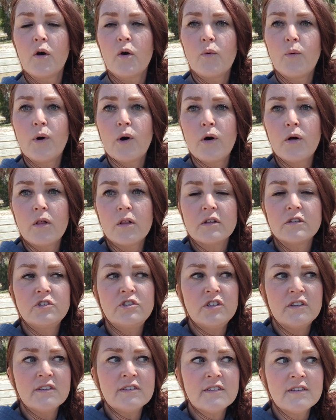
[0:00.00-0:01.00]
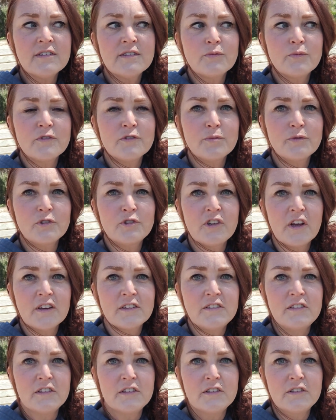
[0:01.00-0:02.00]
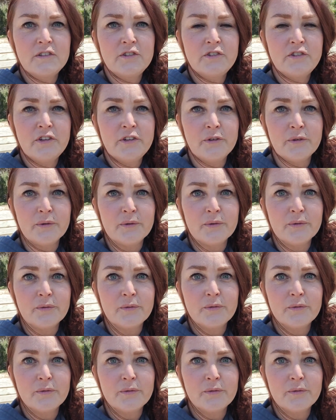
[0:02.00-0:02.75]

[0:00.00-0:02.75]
Well, Jesus was rejected too.